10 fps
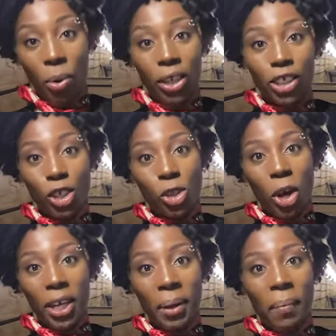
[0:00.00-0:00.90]
We're just
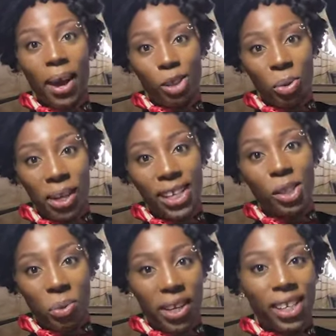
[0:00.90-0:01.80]
talking about
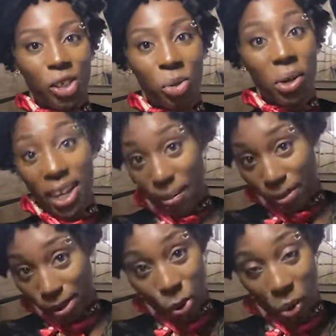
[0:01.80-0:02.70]
2022 and I'm
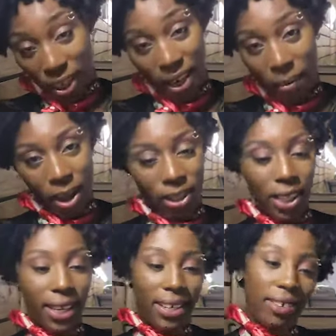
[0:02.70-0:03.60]
talking about
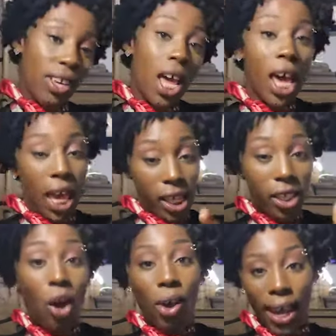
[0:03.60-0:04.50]
taking it.
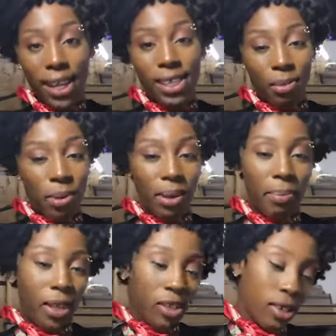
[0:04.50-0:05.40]
It's okay to be
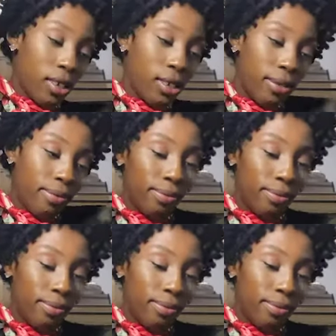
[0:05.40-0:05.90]
ambitious.